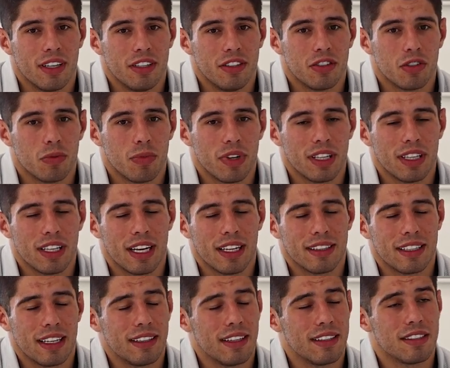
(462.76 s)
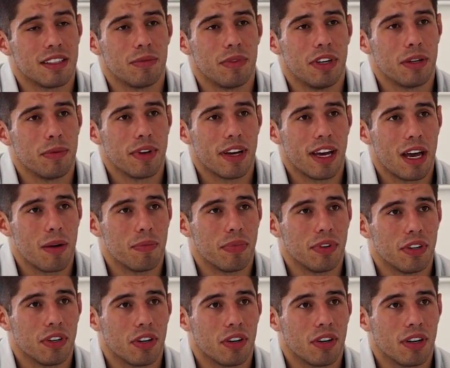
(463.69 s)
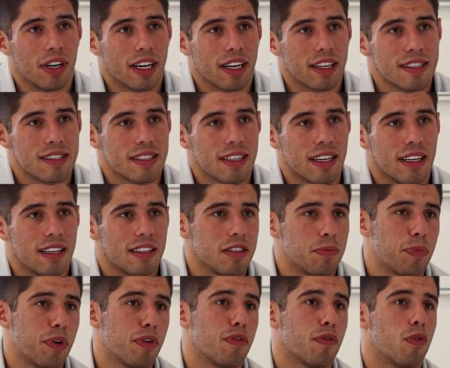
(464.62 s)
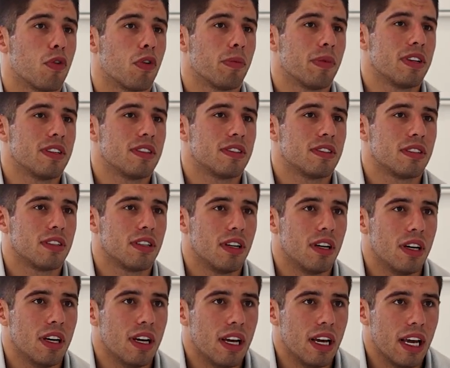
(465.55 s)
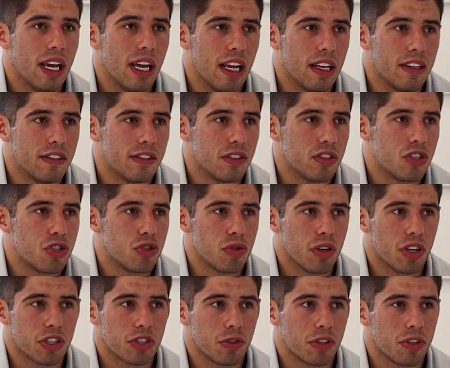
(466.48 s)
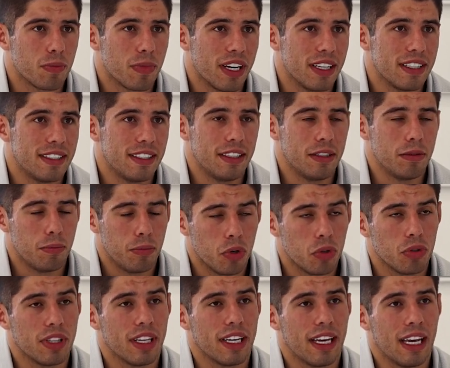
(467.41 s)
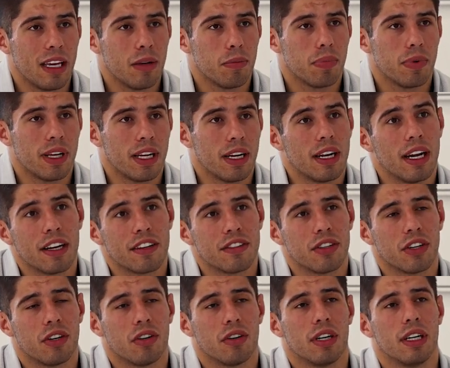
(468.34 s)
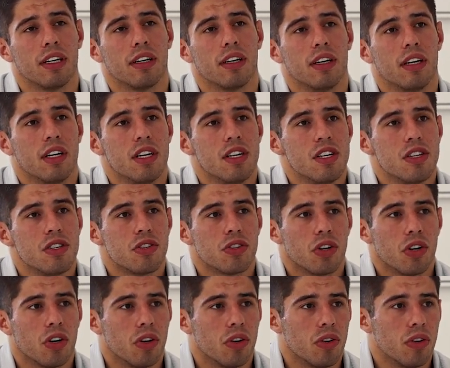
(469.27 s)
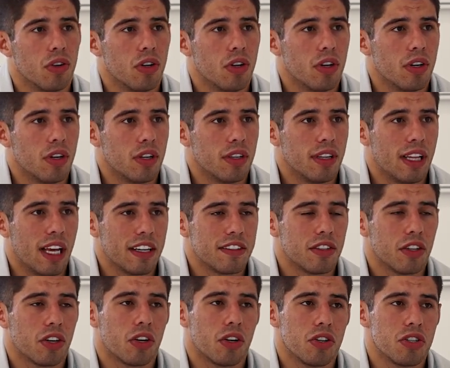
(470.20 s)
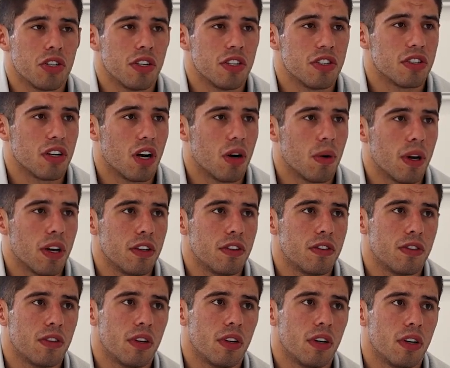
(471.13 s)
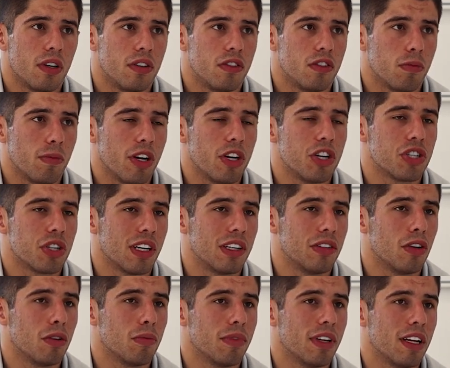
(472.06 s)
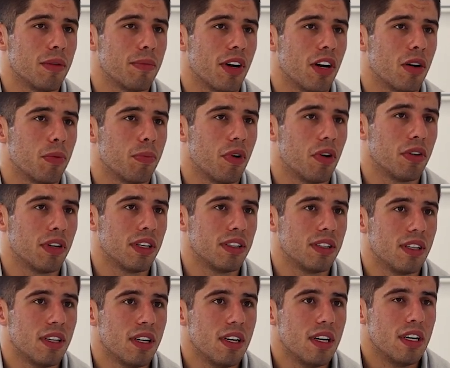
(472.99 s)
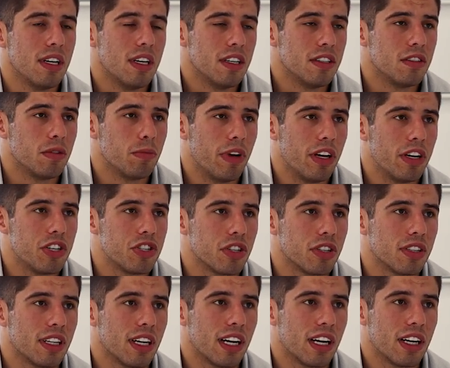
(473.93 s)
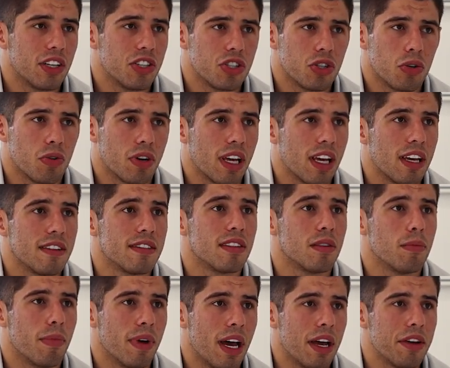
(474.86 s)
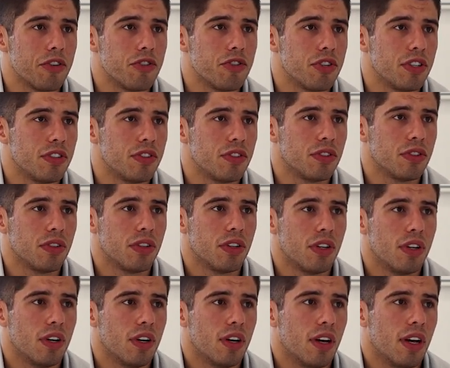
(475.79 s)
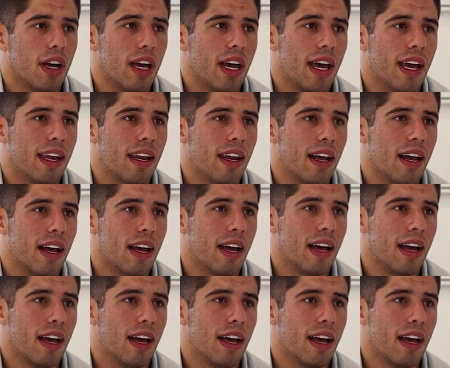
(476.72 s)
to me, that doesn't make me happy. Like I said, it's performance. It's structure with my team, build the game plan, and executing. So the execution is always to make sure I dominate my opponent, to make sure that I showcase the best jiu-jitsu, and